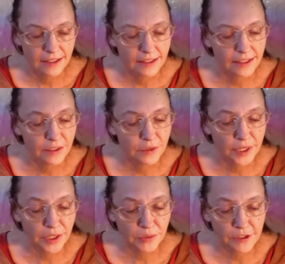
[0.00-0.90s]
the
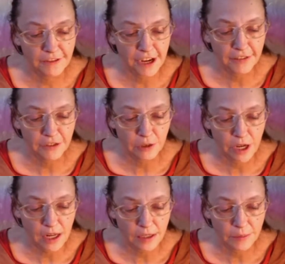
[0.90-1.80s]
Greek Revival
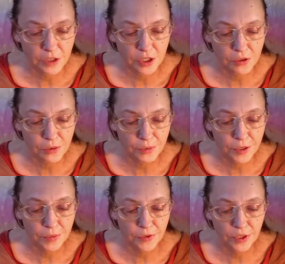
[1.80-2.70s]
columned home
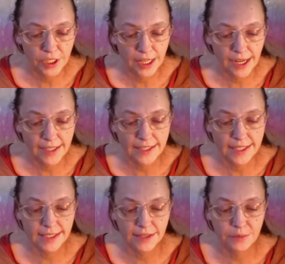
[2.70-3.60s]
immortalized
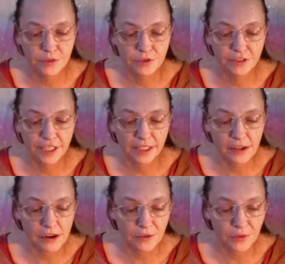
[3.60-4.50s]
in the movie
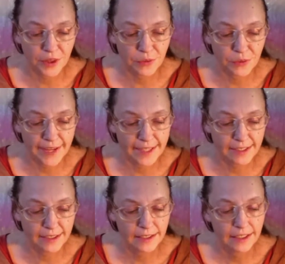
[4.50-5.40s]
Gone with the Wind.
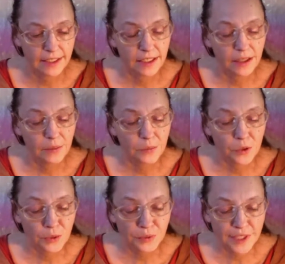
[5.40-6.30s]

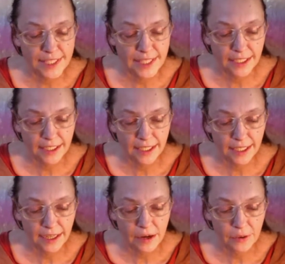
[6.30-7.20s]
More recently,
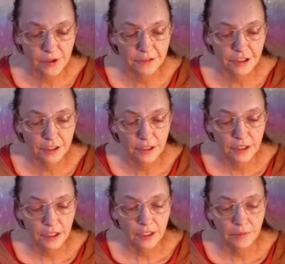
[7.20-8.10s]
however,
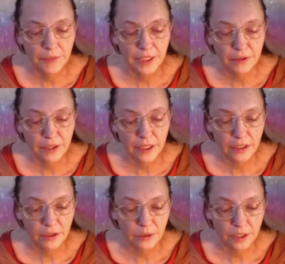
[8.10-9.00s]
middle and
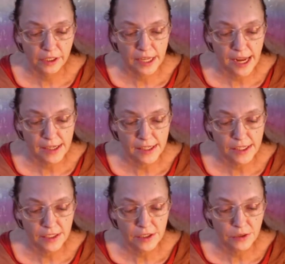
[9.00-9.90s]
lower class
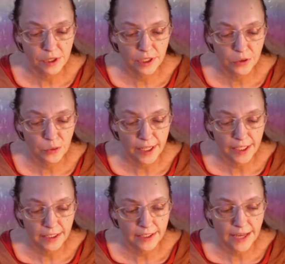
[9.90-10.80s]
historic
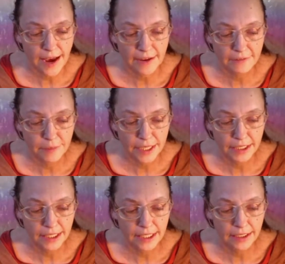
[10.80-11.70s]
dwellings have been
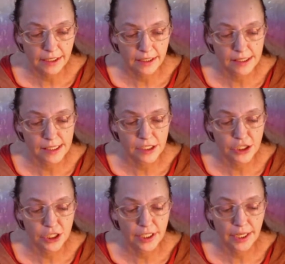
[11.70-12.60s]
gaining
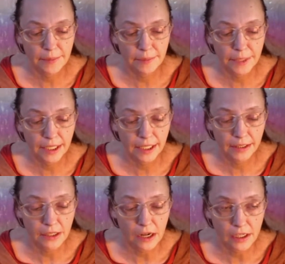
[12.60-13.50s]
attention and being
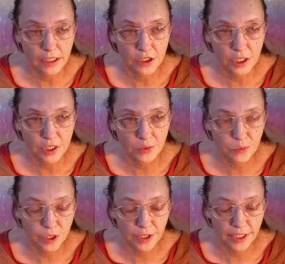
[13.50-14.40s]
acknowledged as
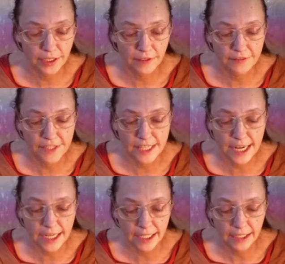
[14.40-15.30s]
worthy of
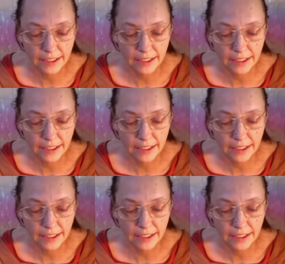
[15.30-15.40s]
study.